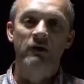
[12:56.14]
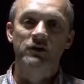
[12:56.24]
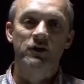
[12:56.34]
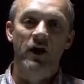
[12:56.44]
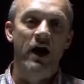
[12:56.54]

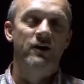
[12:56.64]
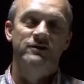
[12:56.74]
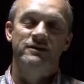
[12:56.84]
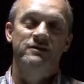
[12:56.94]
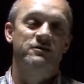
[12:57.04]
have in your
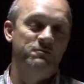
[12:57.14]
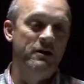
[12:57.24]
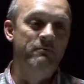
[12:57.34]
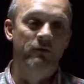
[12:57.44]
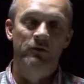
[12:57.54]
house? I said, just
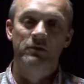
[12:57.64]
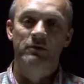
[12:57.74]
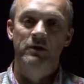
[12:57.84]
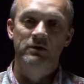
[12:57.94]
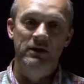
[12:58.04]
people from the
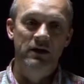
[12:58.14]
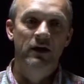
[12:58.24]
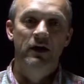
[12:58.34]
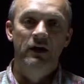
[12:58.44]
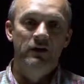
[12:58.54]
community,
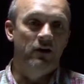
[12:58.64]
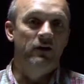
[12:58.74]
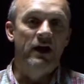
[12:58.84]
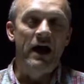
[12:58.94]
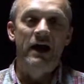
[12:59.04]

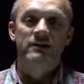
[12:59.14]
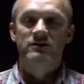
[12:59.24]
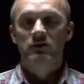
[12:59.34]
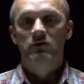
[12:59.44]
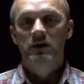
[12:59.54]
young
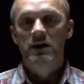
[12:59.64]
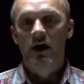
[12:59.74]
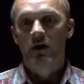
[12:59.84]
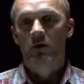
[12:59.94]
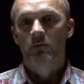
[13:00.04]
guys, need
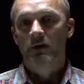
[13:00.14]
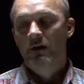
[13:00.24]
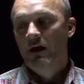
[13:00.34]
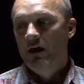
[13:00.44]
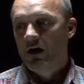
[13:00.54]
help.
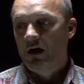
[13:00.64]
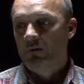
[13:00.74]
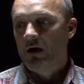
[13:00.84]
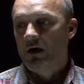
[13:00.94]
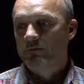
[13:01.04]
And
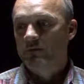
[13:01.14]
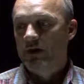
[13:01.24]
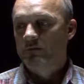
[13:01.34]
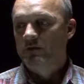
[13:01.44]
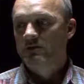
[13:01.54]

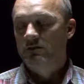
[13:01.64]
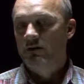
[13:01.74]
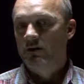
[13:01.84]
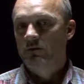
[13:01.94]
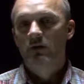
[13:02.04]
I'm just,
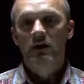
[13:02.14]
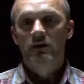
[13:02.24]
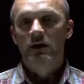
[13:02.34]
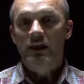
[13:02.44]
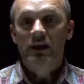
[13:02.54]

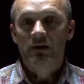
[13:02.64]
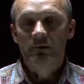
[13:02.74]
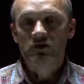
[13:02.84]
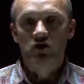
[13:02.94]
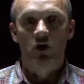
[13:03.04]
getting
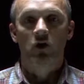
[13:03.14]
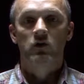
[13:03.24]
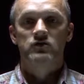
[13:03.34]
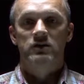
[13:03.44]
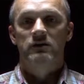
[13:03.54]
them in
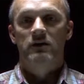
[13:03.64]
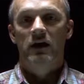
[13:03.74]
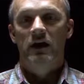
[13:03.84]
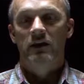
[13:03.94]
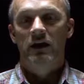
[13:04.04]
church
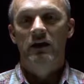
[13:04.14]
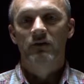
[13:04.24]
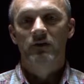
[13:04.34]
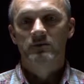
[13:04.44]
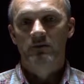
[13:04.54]
and giving them